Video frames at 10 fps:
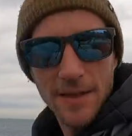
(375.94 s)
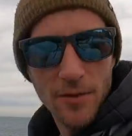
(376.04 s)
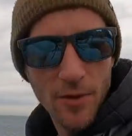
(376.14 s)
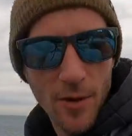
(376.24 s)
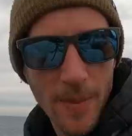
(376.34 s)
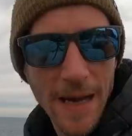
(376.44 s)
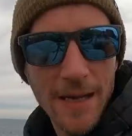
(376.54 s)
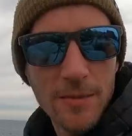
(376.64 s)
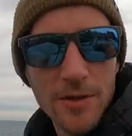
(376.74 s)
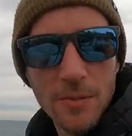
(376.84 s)
as I threw him
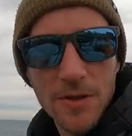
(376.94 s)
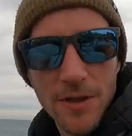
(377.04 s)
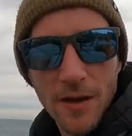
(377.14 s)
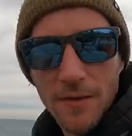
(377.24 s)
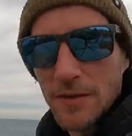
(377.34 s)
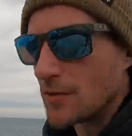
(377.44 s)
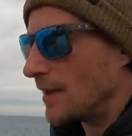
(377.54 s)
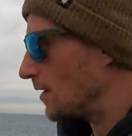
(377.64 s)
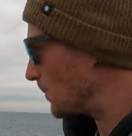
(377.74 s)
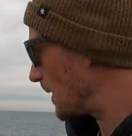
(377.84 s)
back, he was on the surface
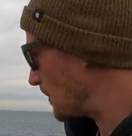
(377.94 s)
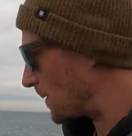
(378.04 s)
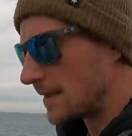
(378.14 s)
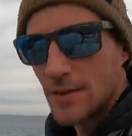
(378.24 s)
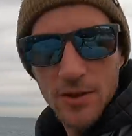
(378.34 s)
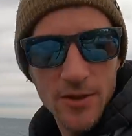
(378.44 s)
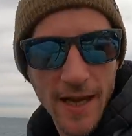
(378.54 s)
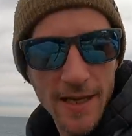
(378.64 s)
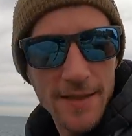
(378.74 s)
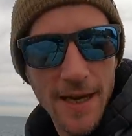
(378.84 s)
for a little bit, but he's just
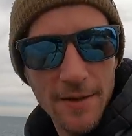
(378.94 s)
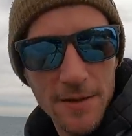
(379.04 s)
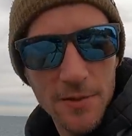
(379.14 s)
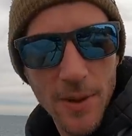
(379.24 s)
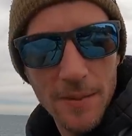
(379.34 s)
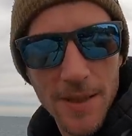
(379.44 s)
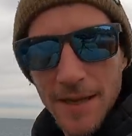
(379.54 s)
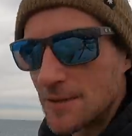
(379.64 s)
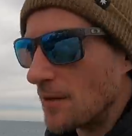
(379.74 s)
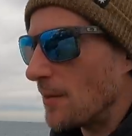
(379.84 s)
kicked down and swam
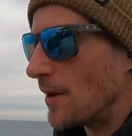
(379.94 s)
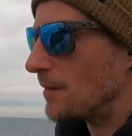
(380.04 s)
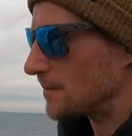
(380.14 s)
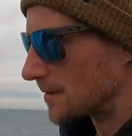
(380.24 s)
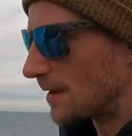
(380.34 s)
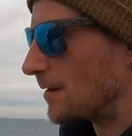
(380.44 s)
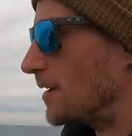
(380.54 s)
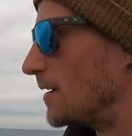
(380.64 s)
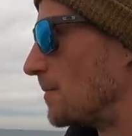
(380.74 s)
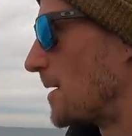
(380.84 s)
down to the bottom. So
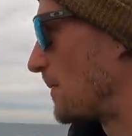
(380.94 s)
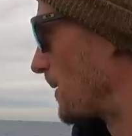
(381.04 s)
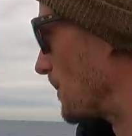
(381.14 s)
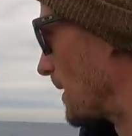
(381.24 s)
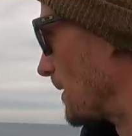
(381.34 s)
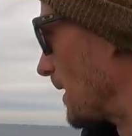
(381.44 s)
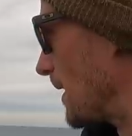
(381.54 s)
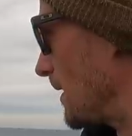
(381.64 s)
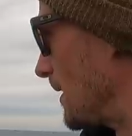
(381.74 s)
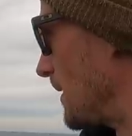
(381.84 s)
happy about that.